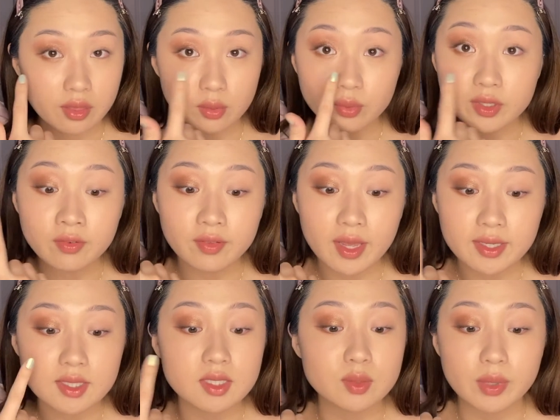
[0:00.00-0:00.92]
The
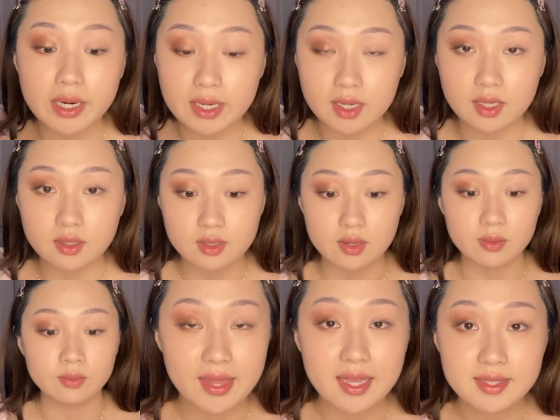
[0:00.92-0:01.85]
reflect is brightening,
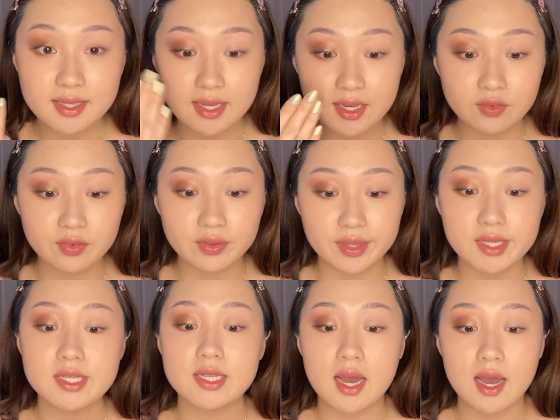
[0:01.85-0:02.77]
so that's it for
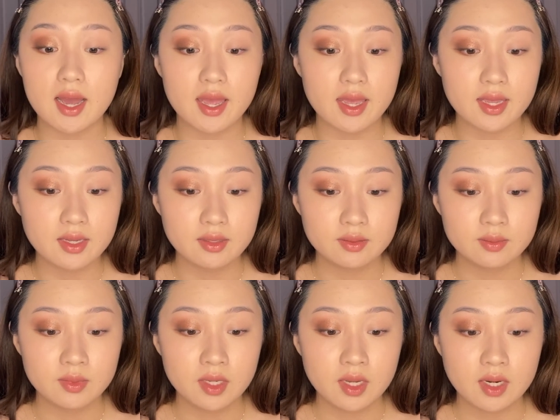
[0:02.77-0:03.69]
this eye.
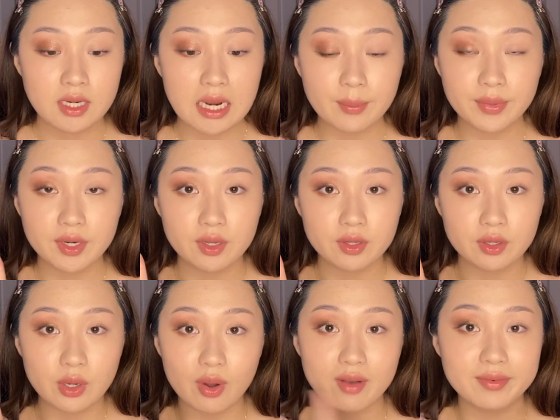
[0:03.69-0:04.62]
Now I'm gonna
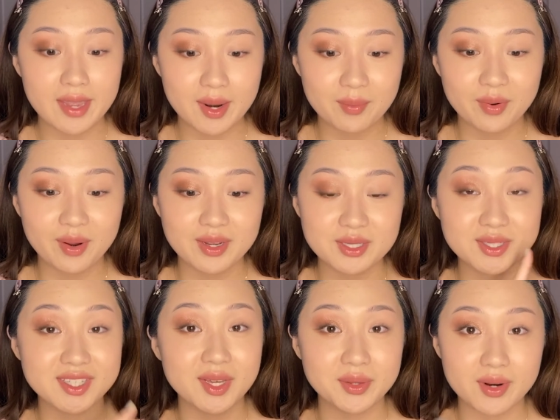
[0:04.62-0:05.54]
go off camera,
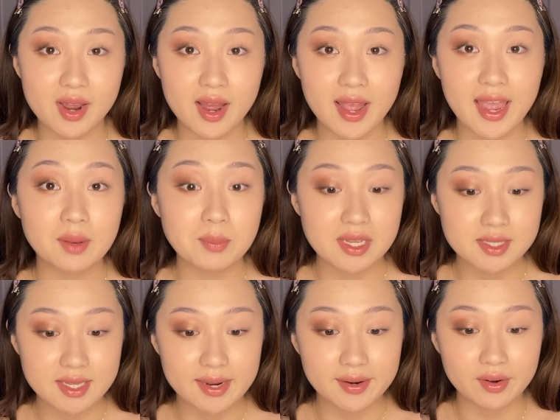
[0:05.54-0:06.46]
do the other eye and
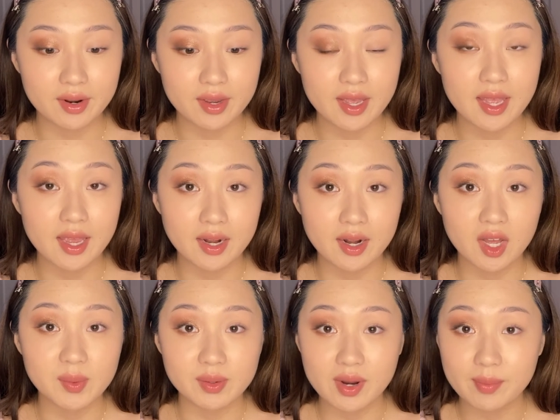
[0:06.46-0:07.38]
mascara, and I'll
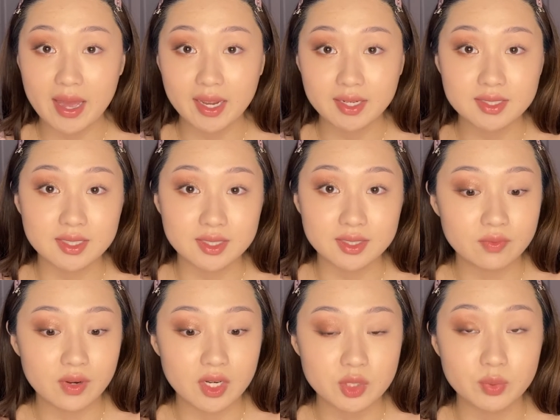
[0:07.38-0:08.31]
be right back to
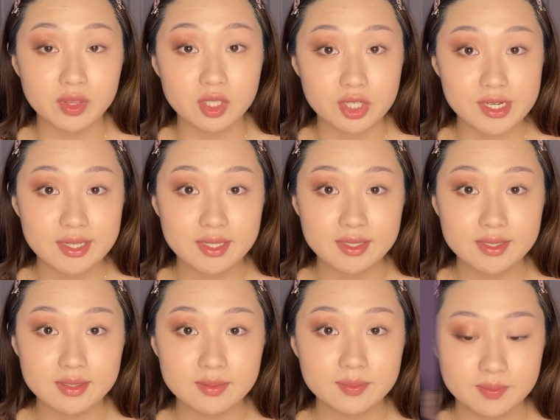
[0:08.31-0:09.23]
finish with the
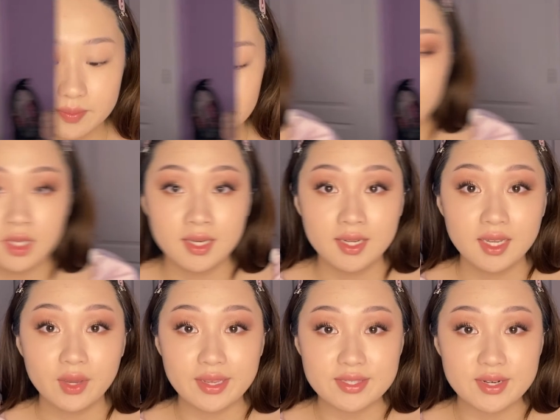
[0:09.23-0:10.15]
cheeks.
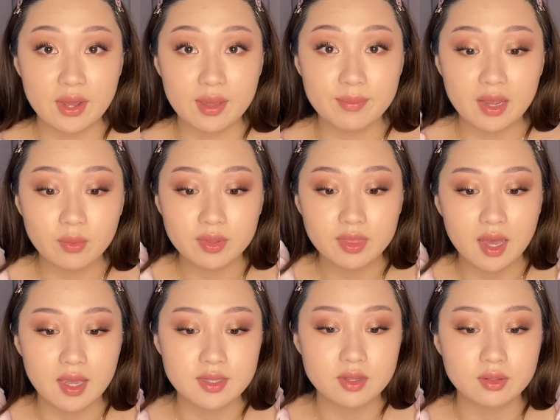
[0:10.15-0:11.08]
Okay, so now I'm back with
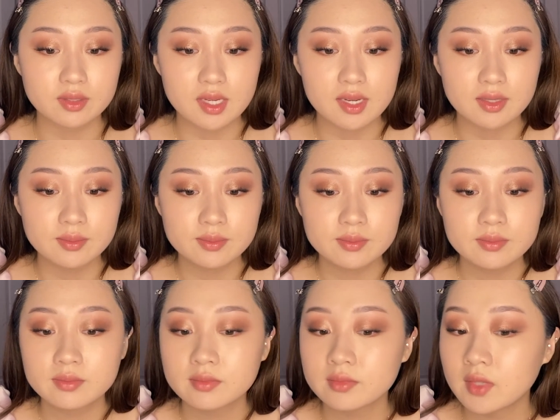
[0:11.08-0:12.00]
the eyes all done.
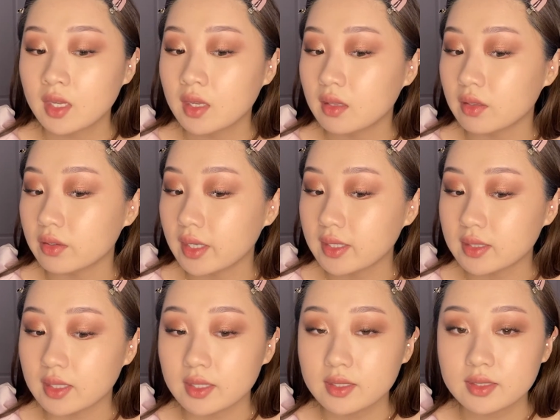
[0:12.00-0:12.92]
Look like
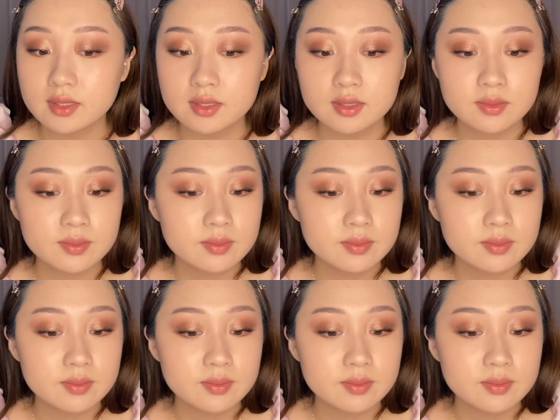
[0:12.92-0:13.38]
this.